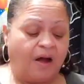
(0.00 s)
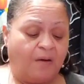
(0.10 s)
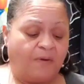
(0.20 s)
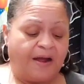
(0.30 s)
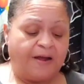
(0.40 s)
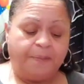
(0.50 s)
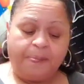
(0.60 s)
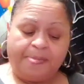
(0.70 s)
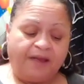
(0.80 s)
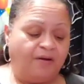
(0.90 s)
all right
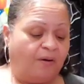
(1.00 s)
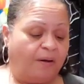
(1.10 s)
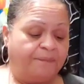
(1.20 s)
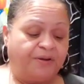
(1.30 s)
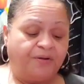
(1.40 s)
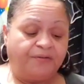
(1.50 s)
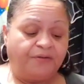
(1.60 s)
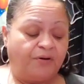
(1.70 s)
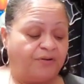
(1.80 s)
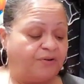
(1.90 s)
you are
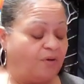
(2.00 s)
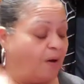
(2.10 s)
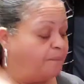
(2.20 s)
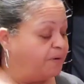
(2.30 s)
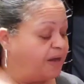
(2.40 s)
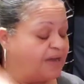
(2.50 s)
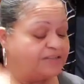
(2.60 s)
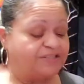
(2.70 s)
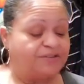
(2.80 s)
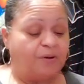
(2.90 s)
beautiful. You are
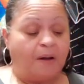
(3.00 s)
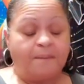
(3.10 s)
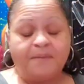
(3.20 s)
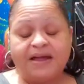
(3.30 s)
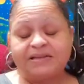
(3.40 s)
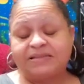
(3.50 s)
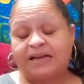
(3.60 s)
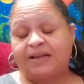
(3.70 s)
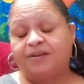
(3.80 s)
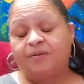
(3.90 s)
blessed. You are
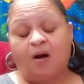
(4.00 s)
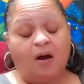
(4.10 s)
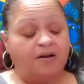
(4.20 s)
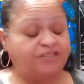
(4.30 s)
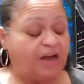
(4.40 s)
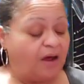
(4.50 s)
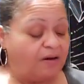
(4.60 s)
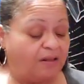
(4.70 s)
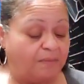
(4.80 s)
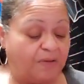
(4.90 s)
amazing. You are a
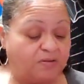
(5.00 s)
child of the